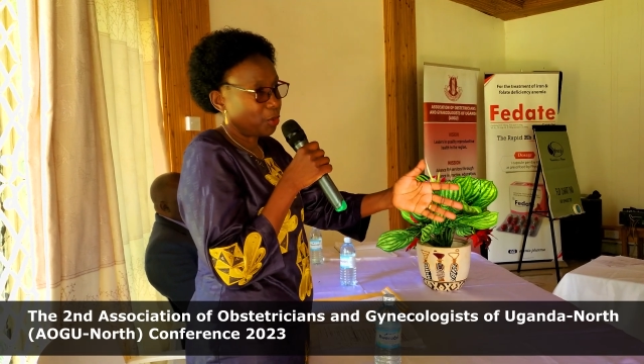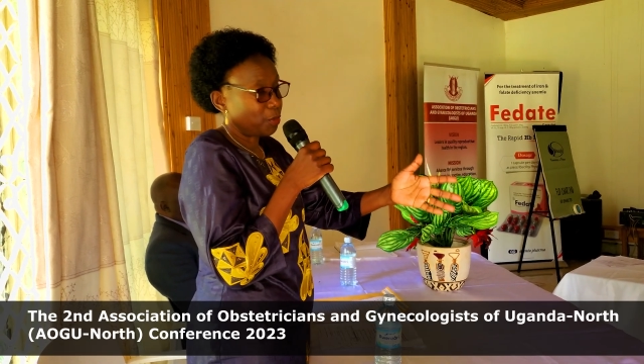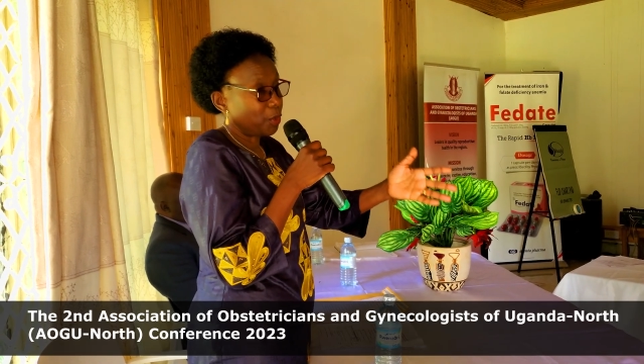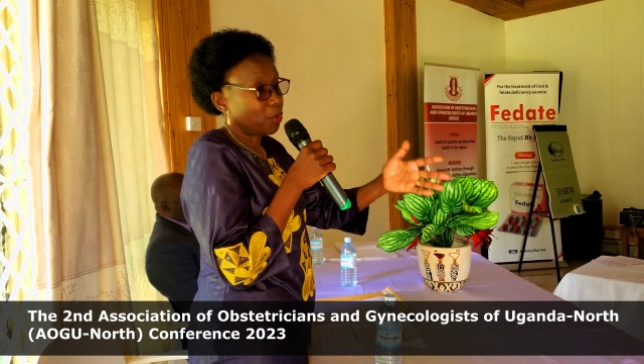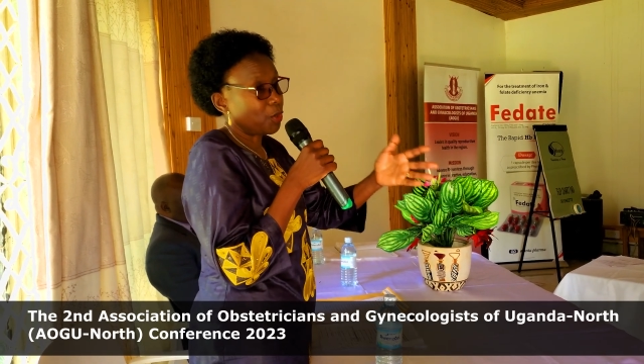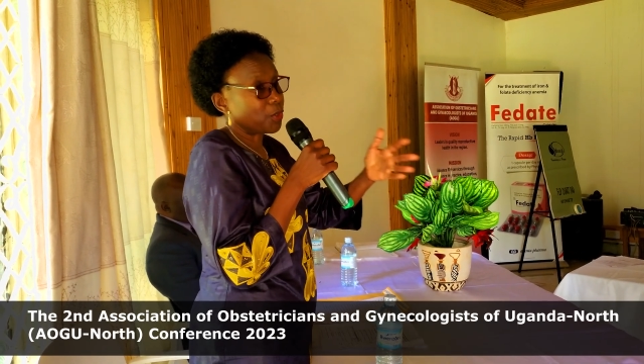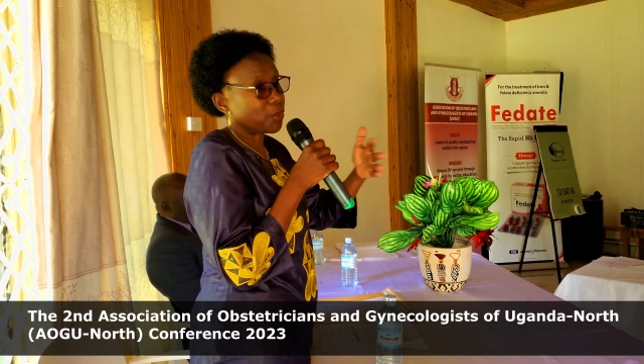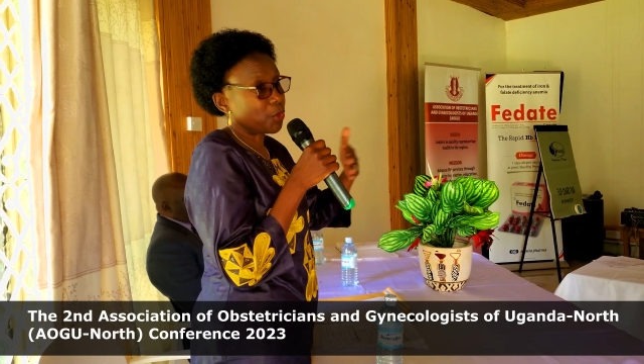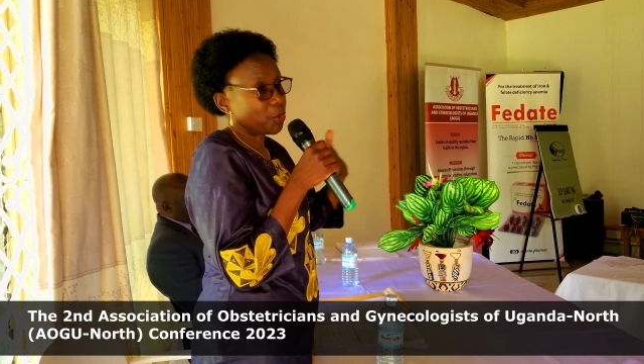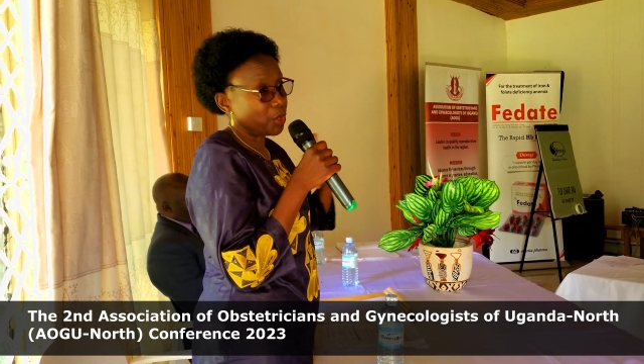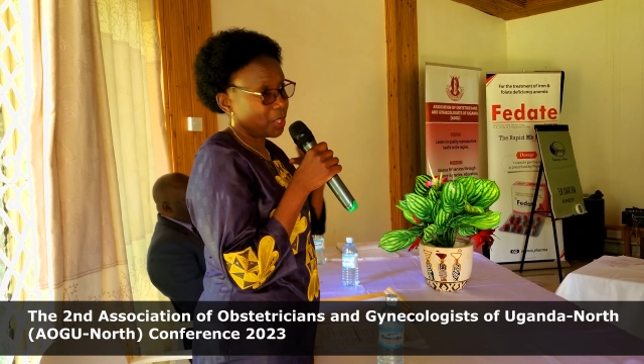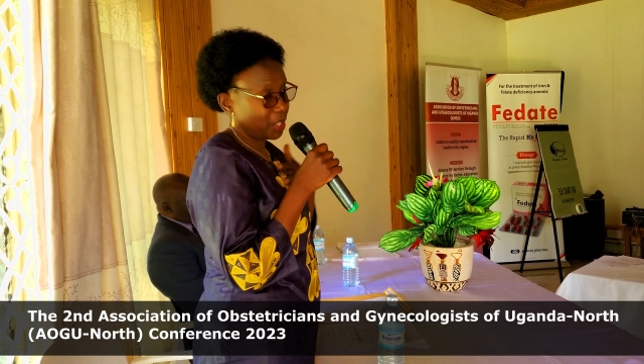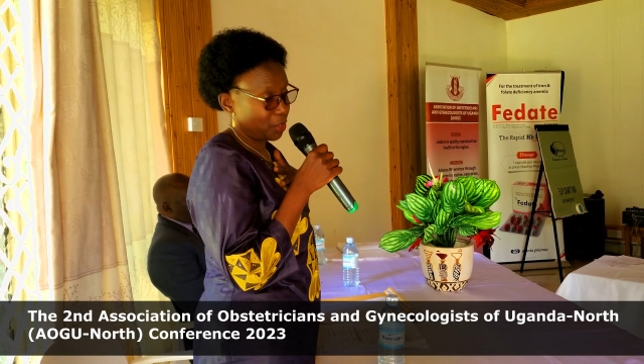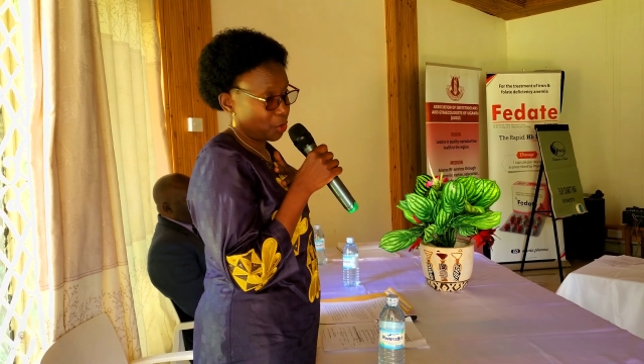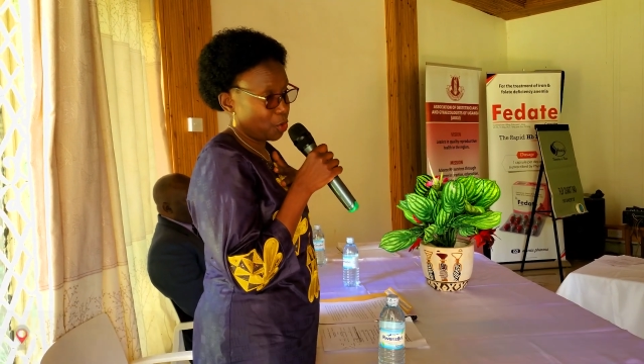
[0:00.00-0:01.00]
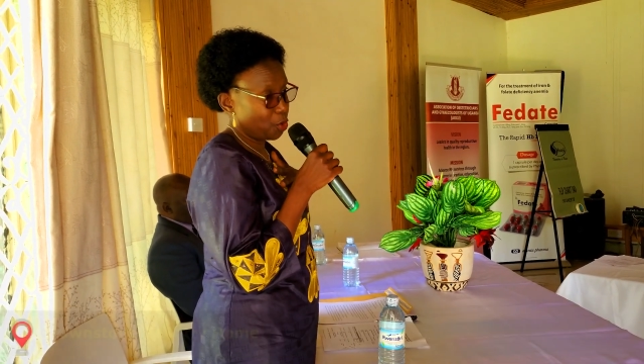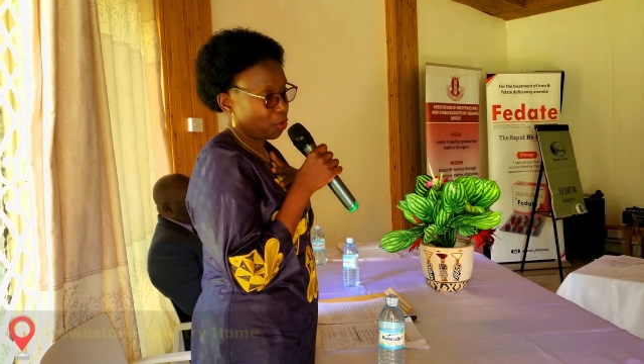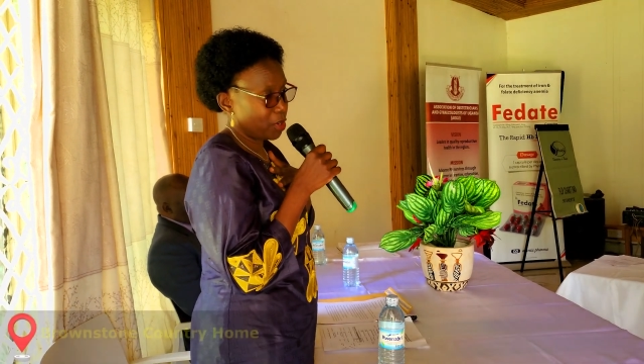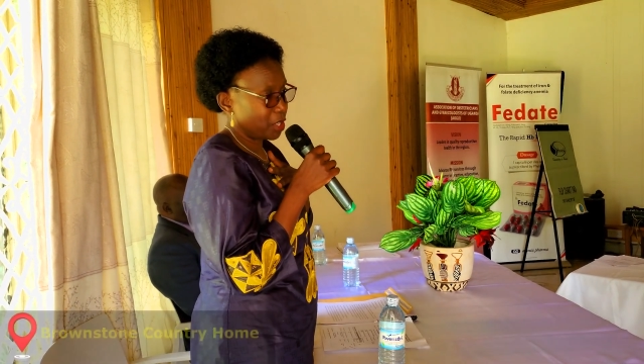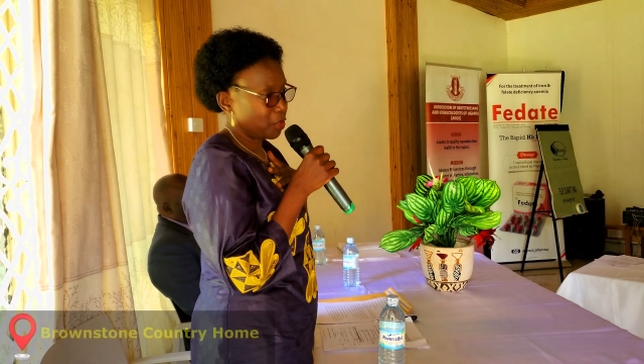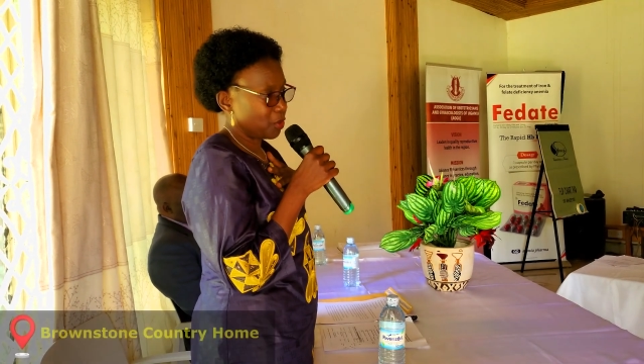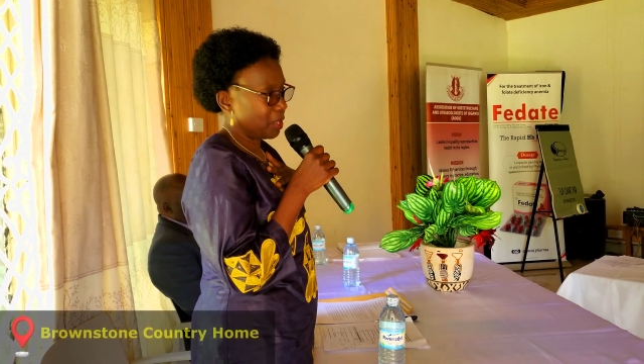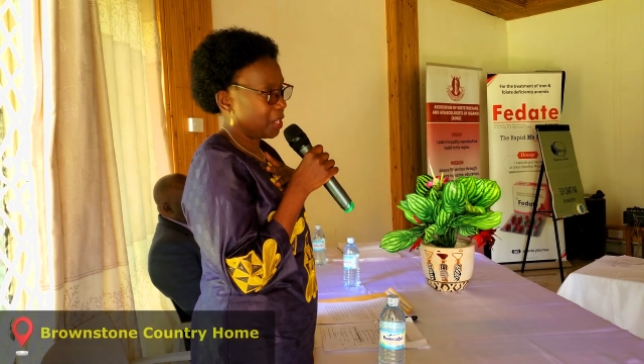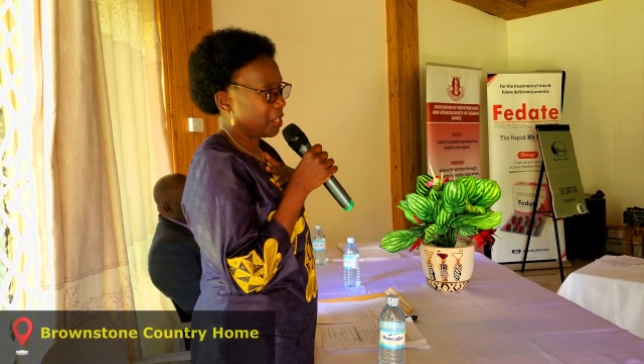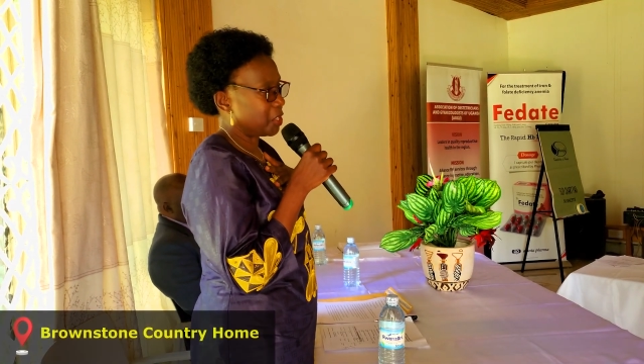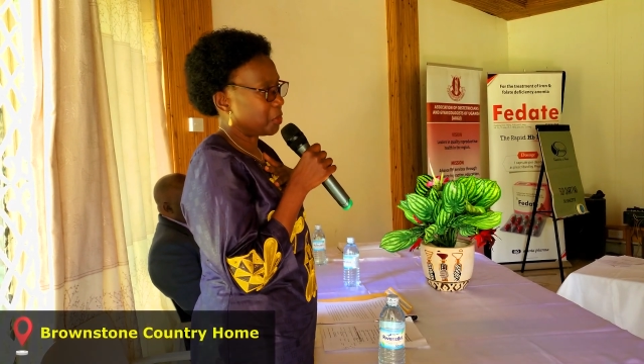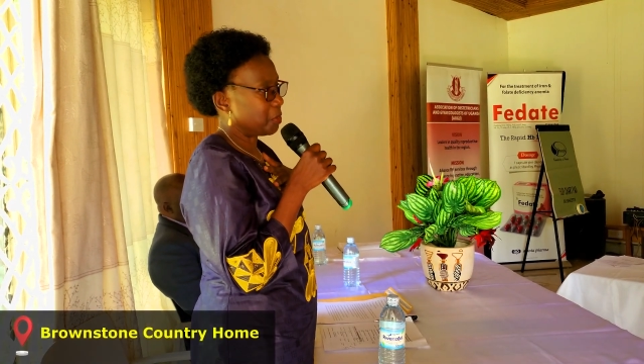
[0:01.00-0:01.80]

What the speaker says: because you did congratulate